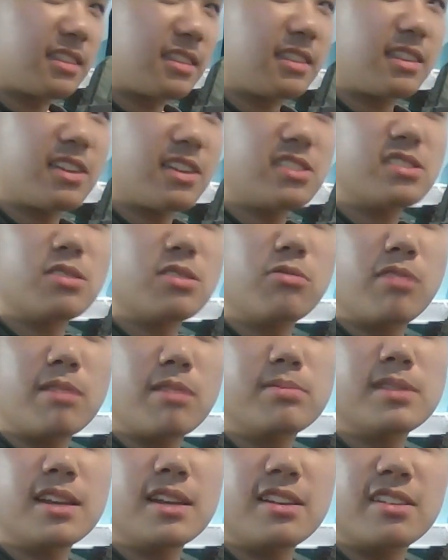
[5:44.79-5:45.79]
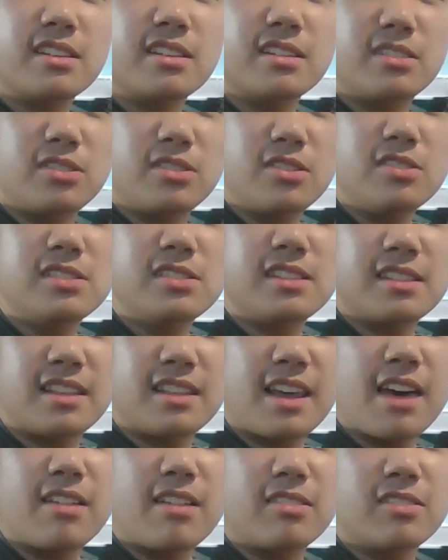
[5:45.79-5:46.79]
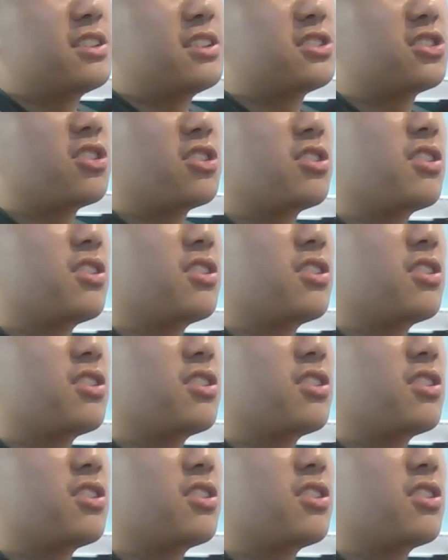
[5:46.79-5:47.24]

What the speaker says: There's a website you could use that'll show you